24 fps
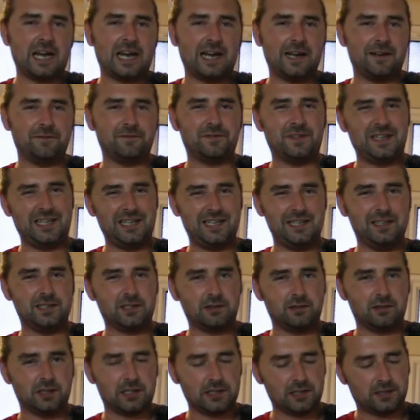you have, the
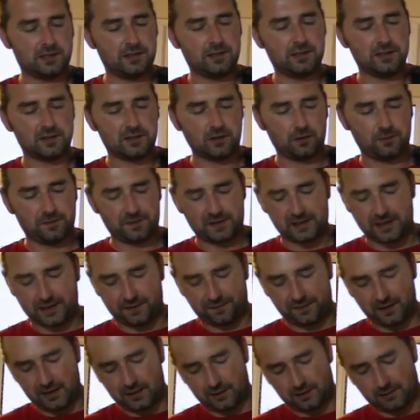easier it is to dissolve
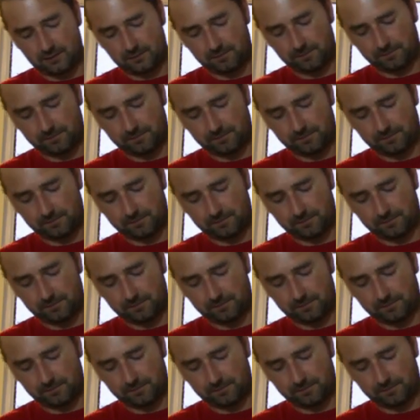stuff in.